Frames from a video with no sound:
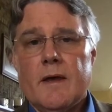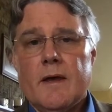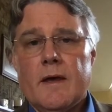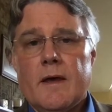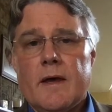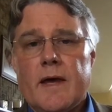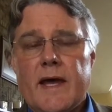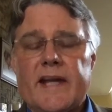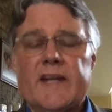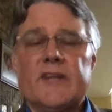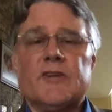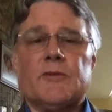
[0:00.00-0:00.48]

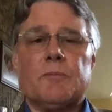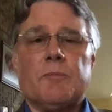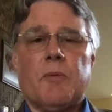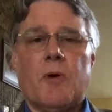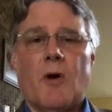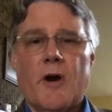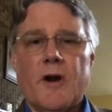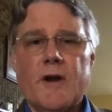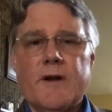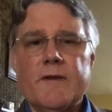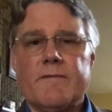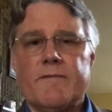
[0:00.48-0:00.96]
And as
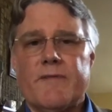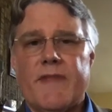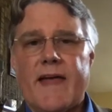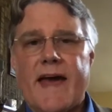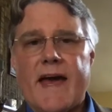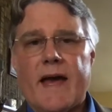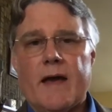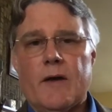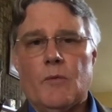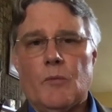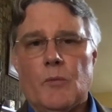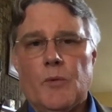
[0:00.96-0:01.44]
part of
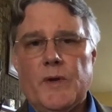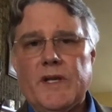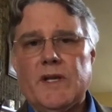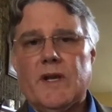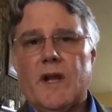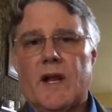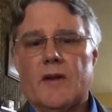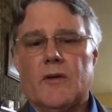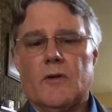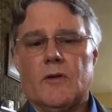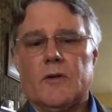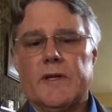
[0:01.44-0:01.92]
that, we
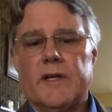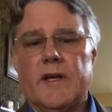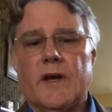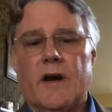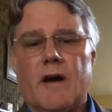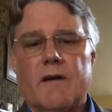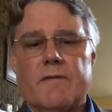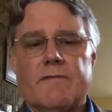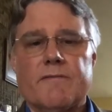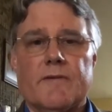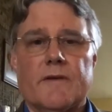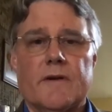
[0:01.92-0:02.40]
not only
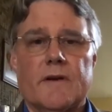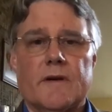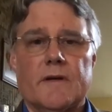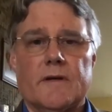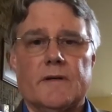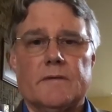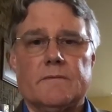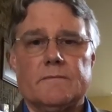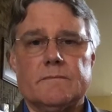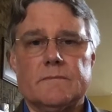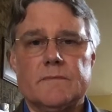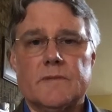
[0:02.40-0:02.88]

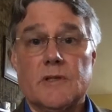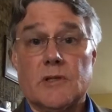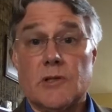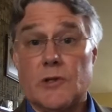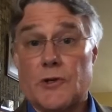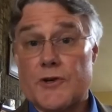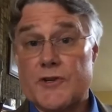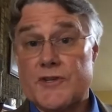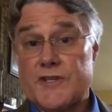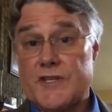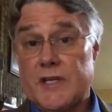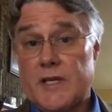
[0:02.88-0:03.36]
offer
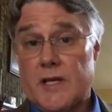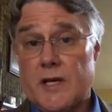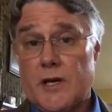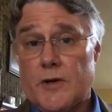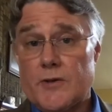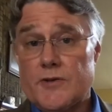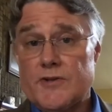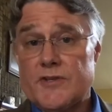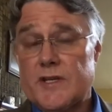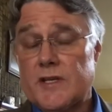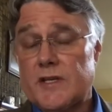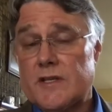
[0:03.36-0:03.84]
clergy
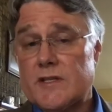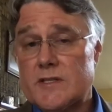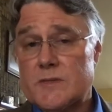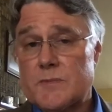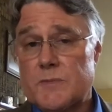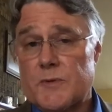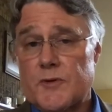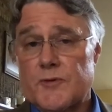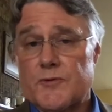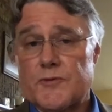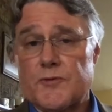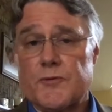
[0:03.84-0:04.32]
coaching and
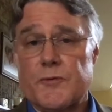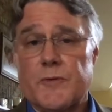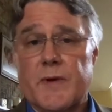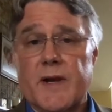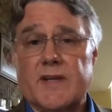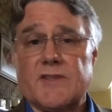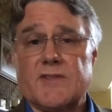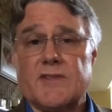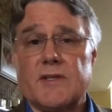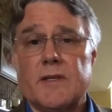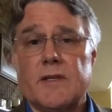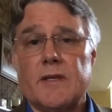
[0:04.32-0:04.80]
spiritual
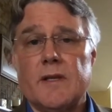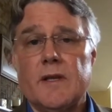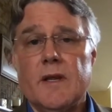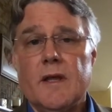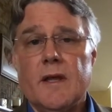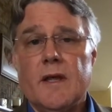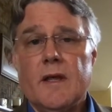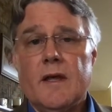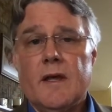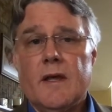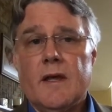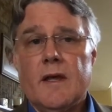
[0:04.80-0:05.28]
direction,
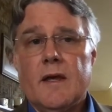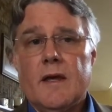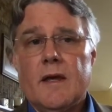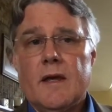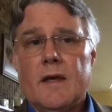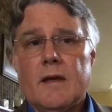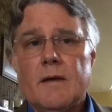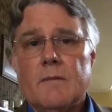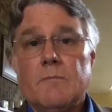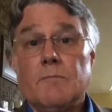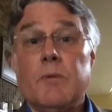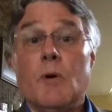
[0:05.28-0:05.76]

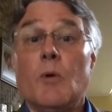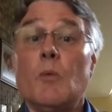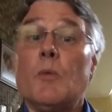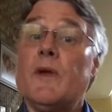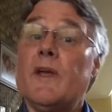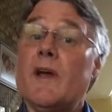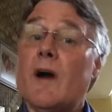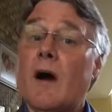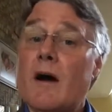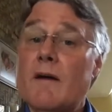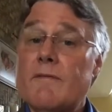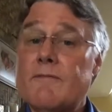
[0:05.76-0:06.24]
but
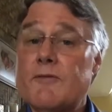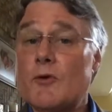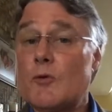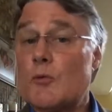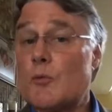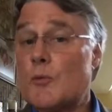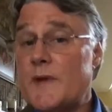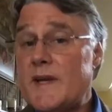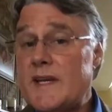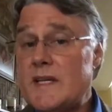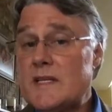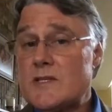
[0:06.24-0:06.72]
we offer
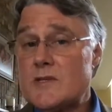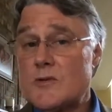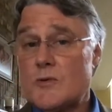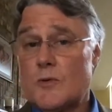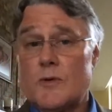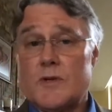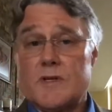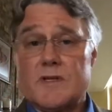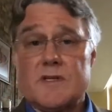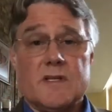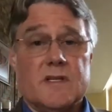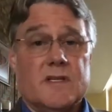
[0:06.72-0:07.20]

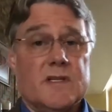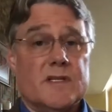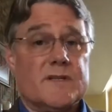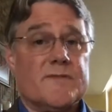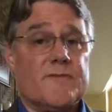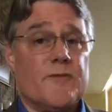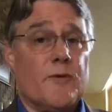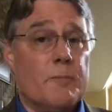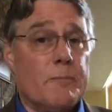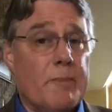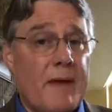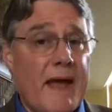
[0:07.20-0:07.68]
resources
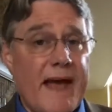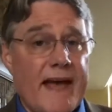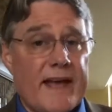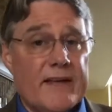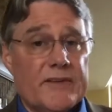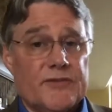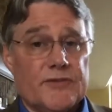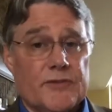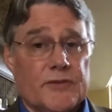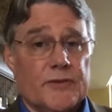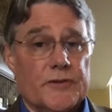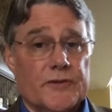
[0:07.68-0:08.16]
for
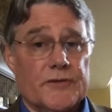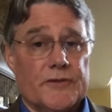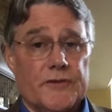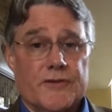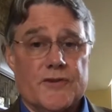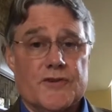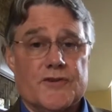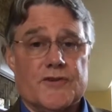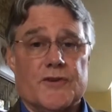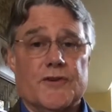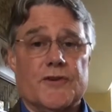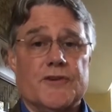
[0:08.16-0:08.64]
pastors and
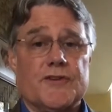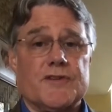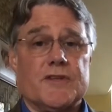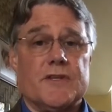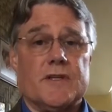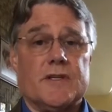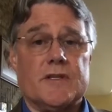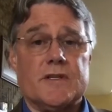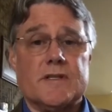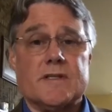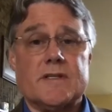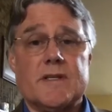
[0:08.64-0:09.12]

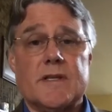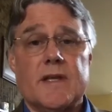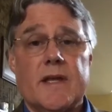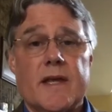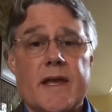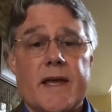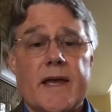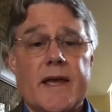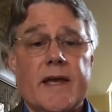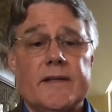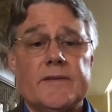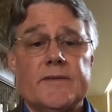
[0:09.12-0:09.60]
churches.
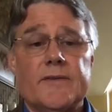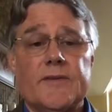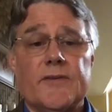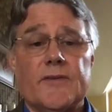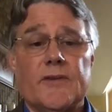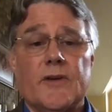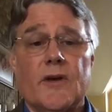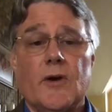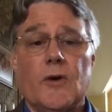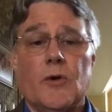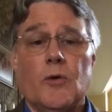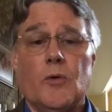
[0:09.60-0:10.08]
And
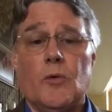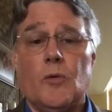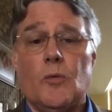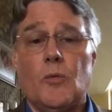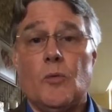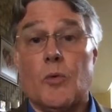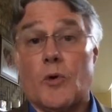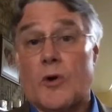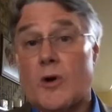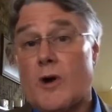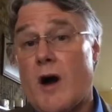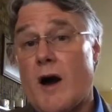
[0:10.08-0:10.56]
so
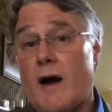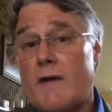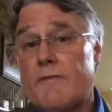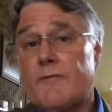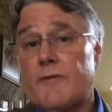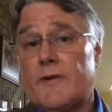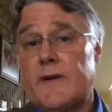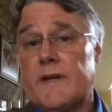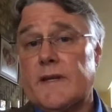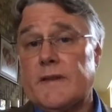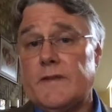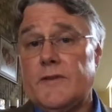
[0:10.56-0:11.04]
we're
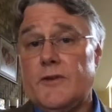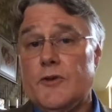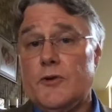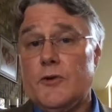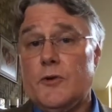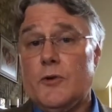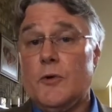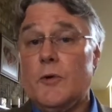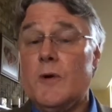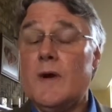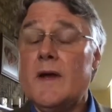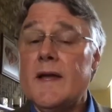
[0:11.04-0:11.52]
offering
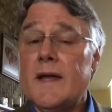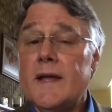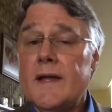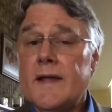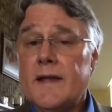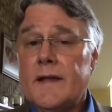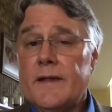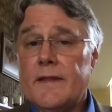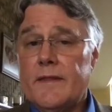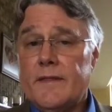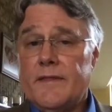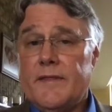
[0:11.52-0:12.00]
you
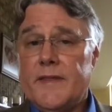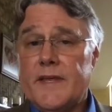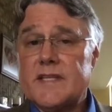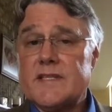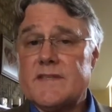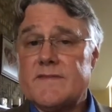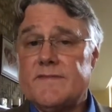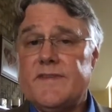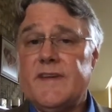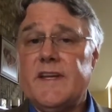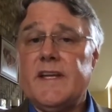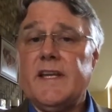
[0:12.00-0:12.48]

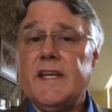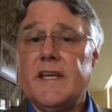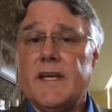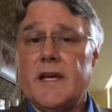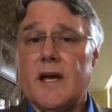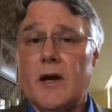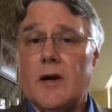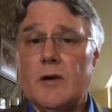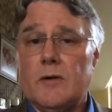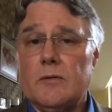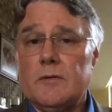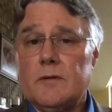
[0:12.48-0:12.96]
this
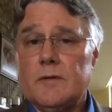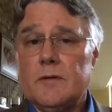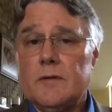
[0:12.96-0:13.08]
video